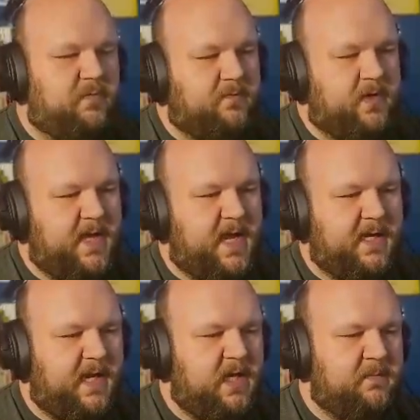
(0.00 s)
for
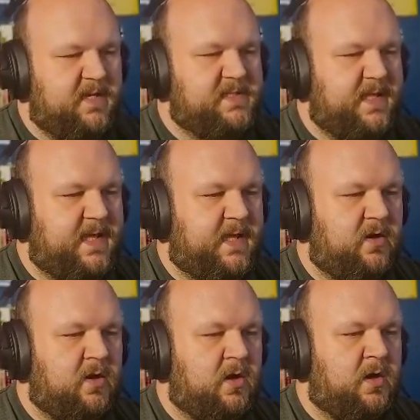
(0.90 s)
attacking enemies that
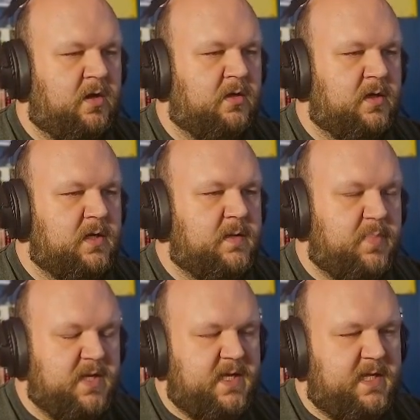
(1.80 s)
are
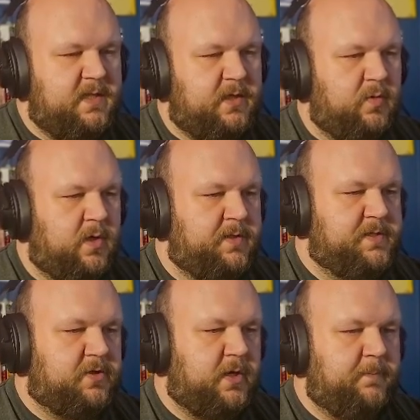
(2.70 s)
beneath you on the
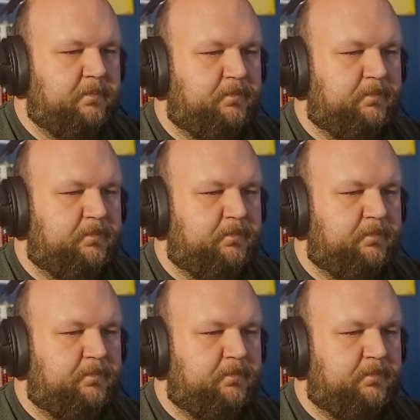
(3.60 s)
screen.